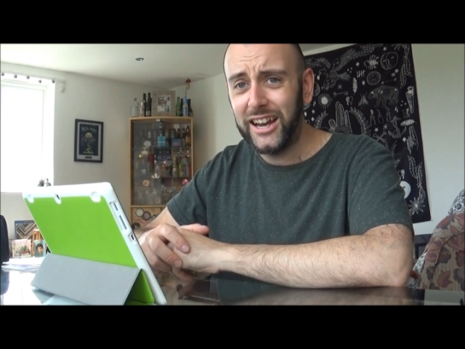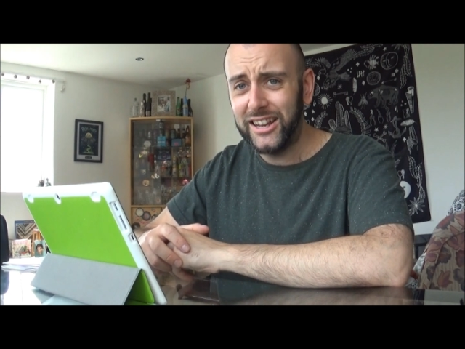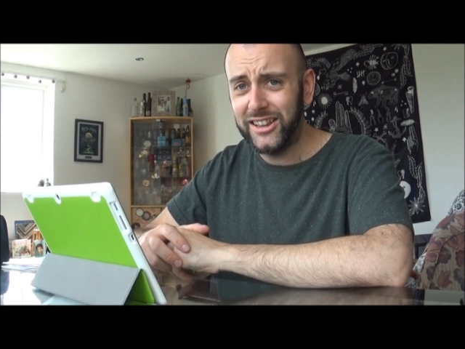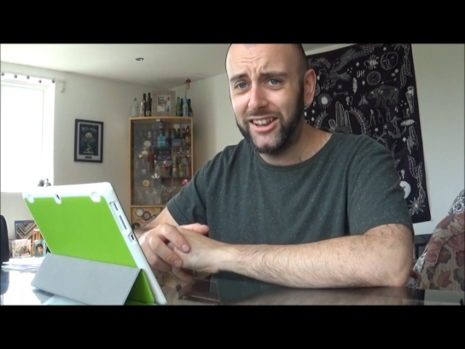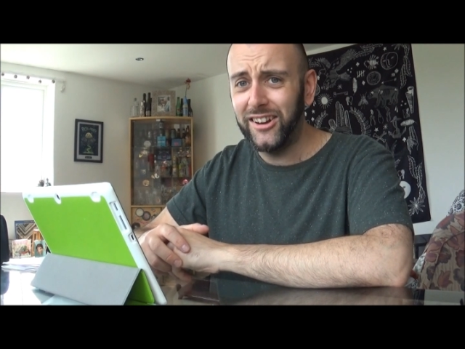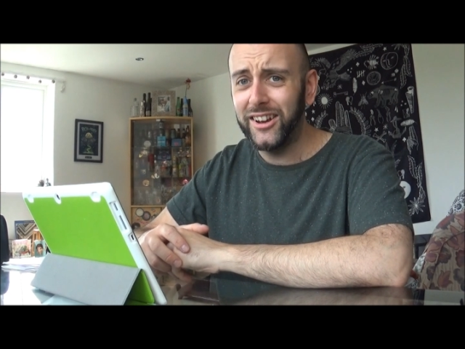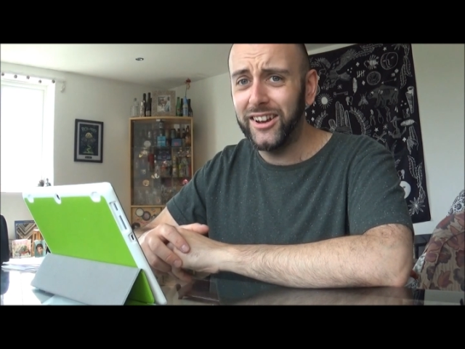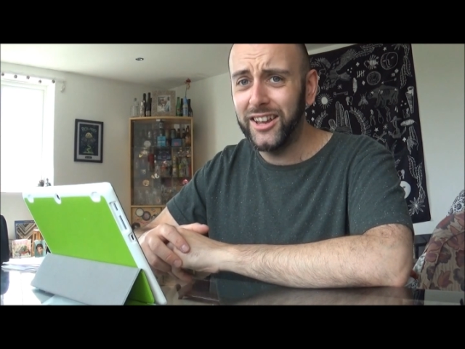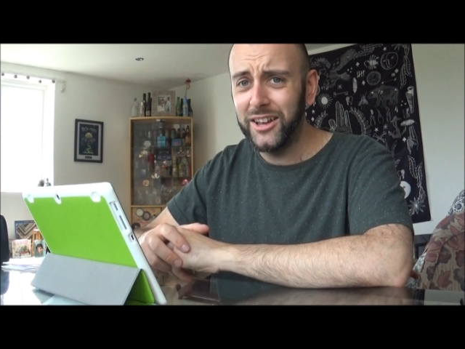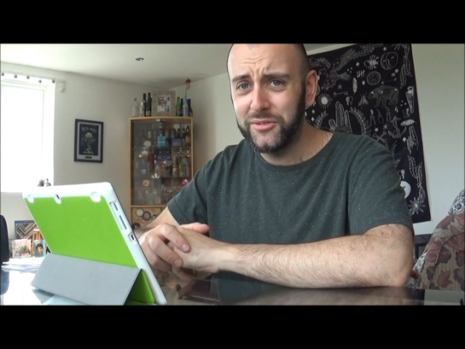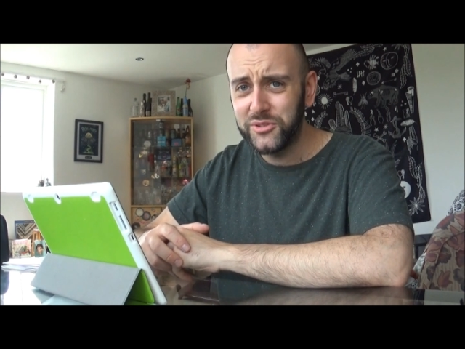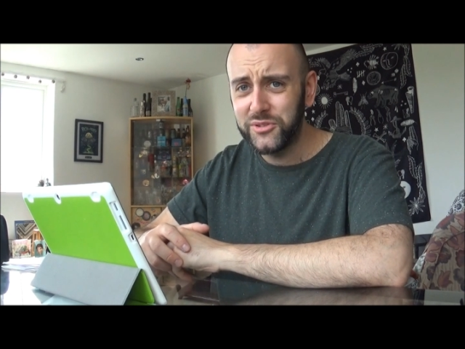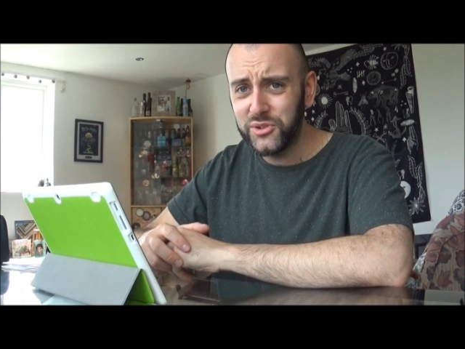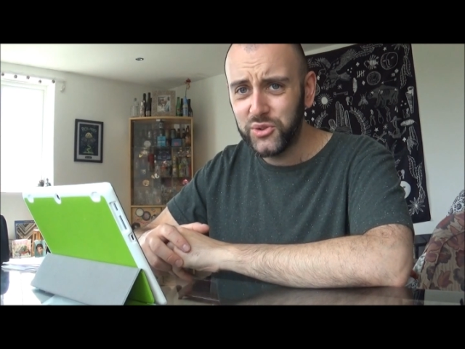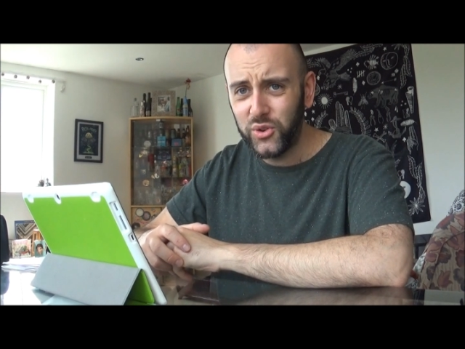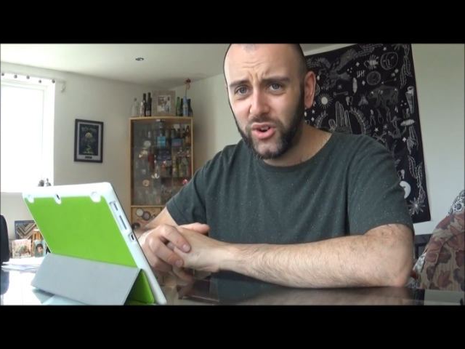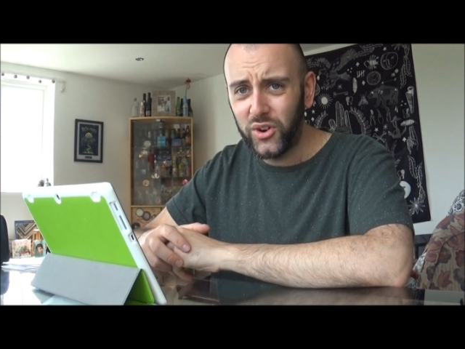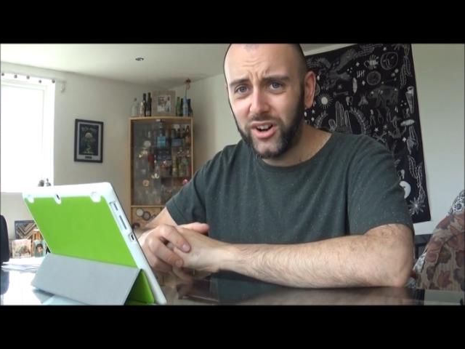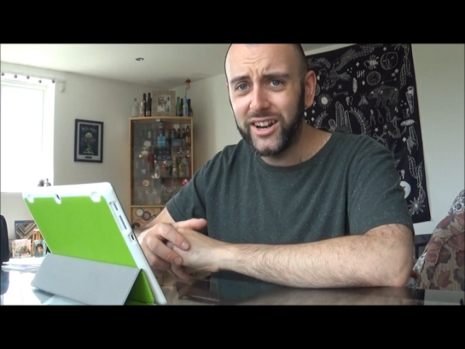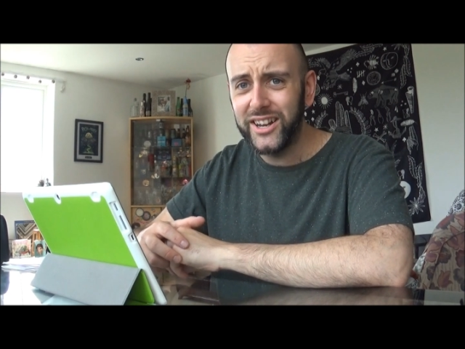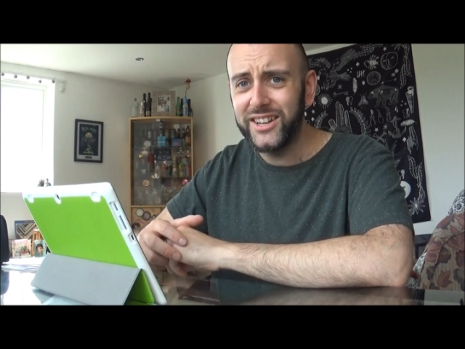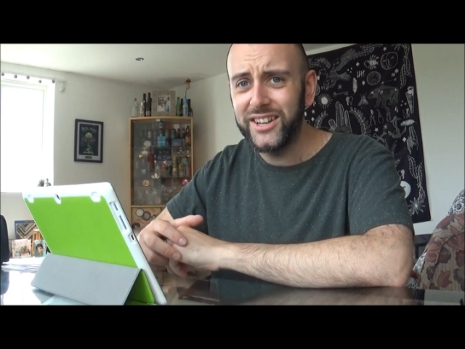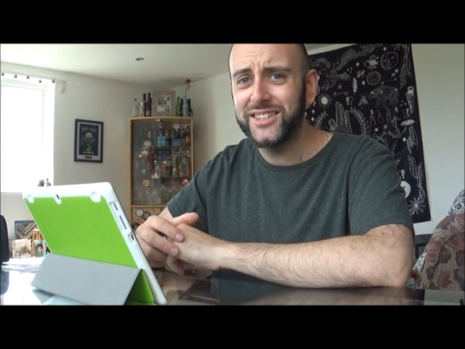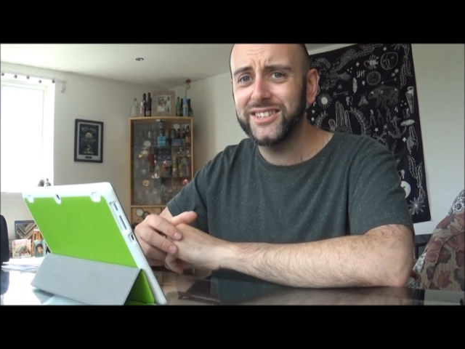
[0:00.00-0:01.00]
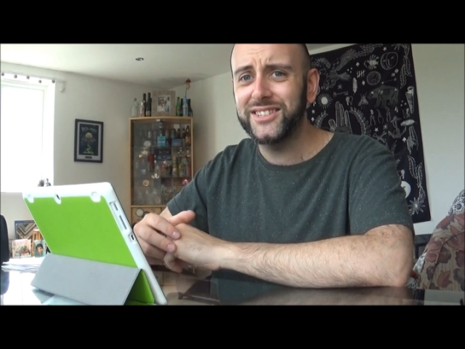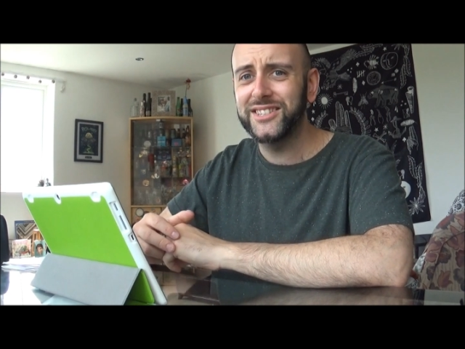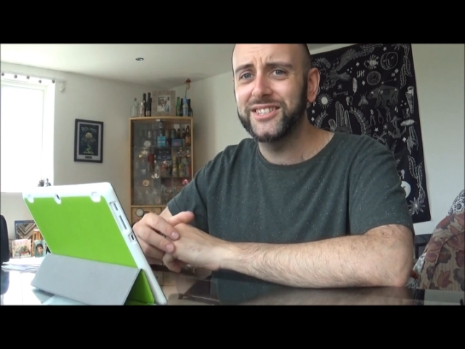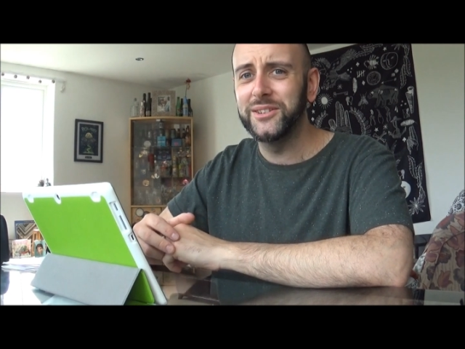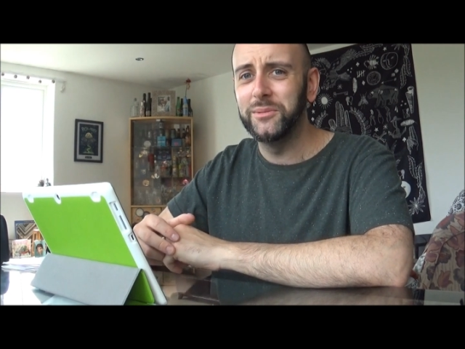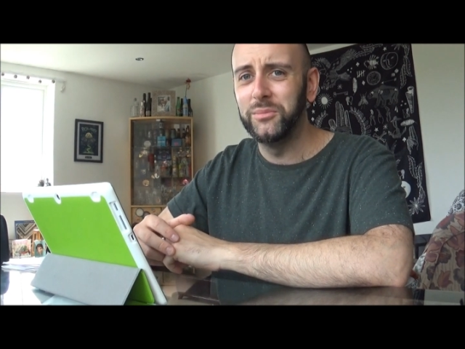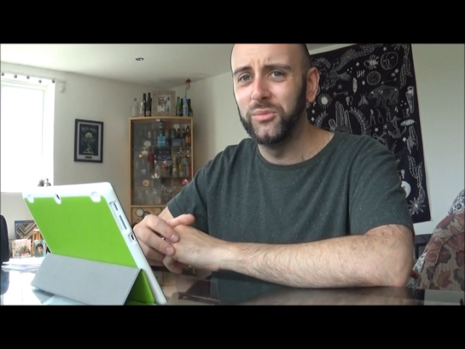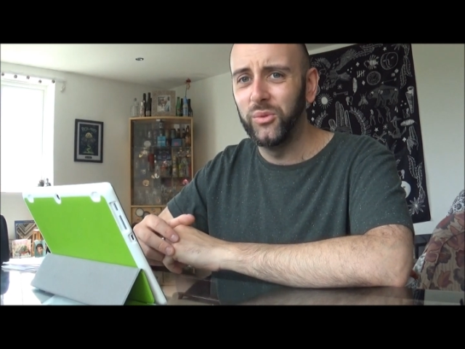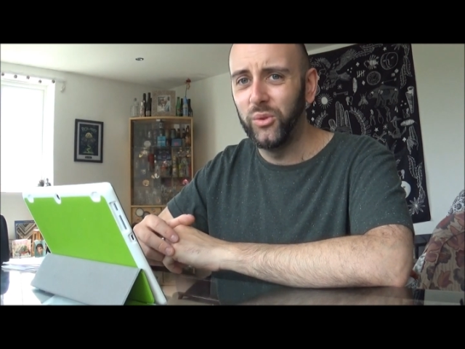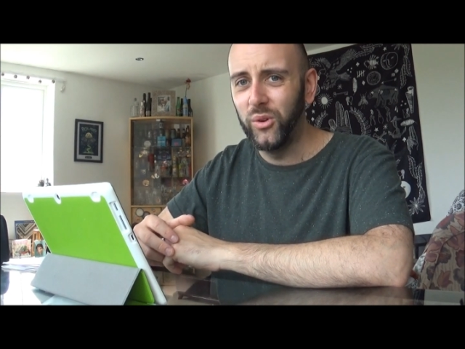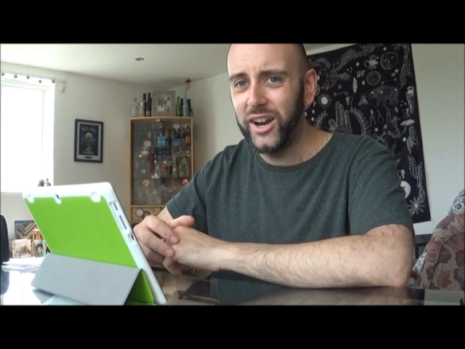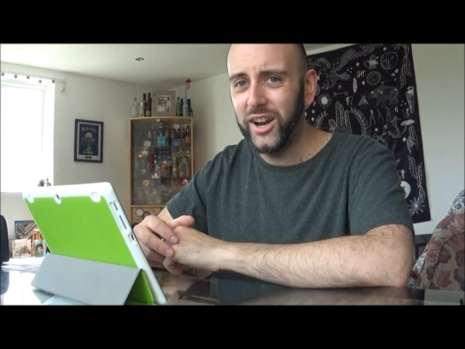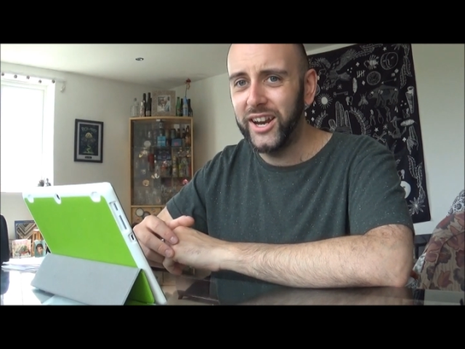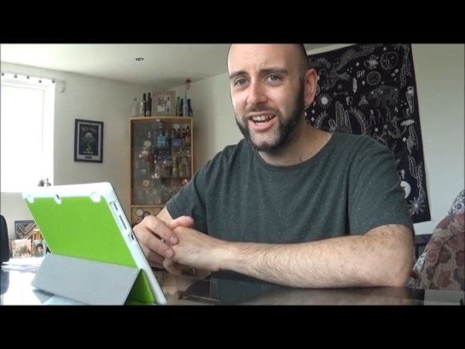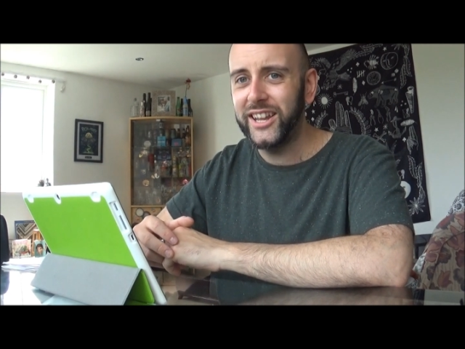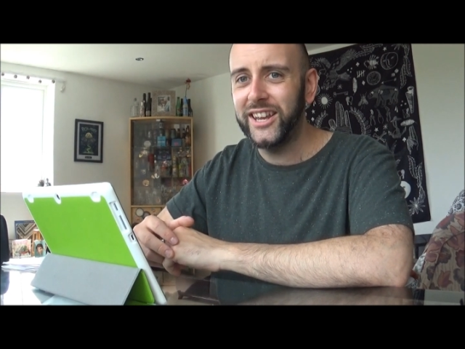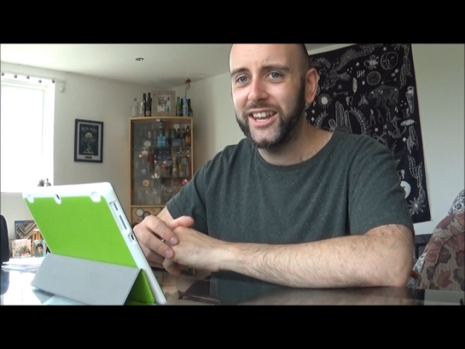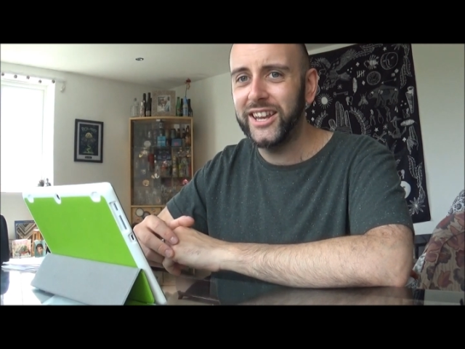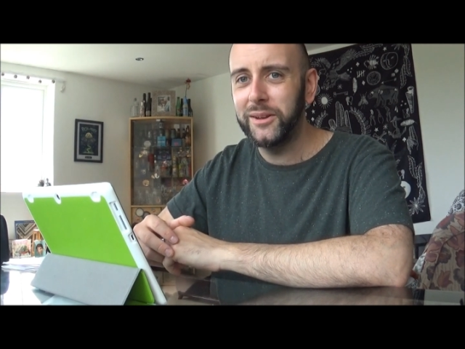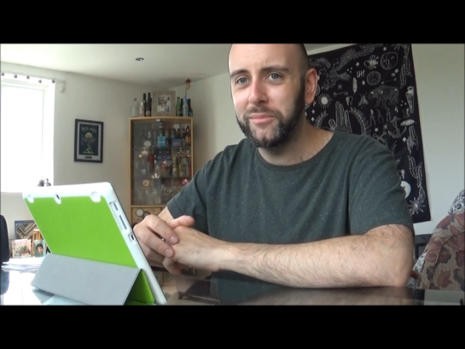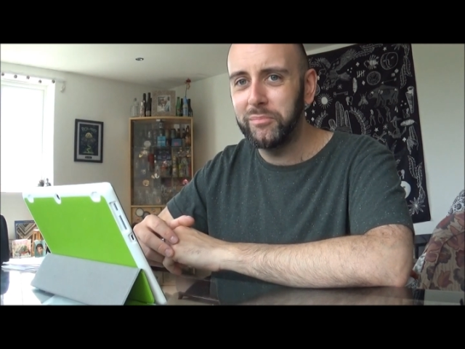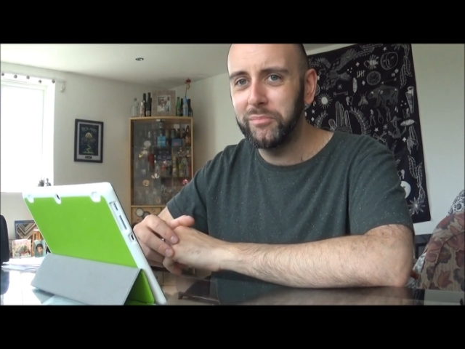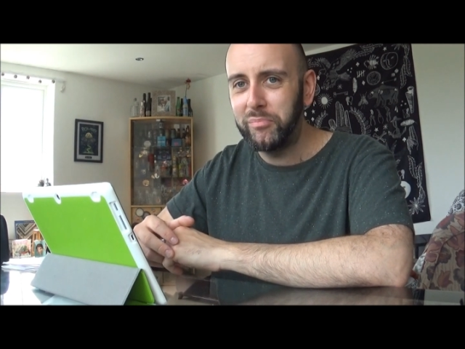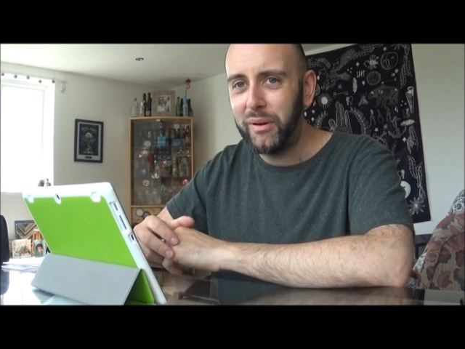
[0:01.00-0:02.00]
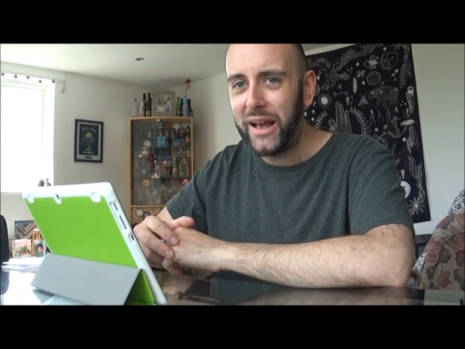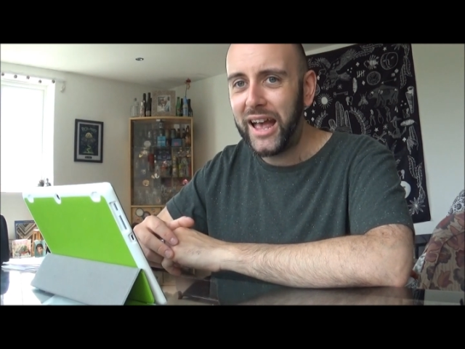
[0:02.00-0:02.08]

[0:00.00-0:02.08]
and I have tried some really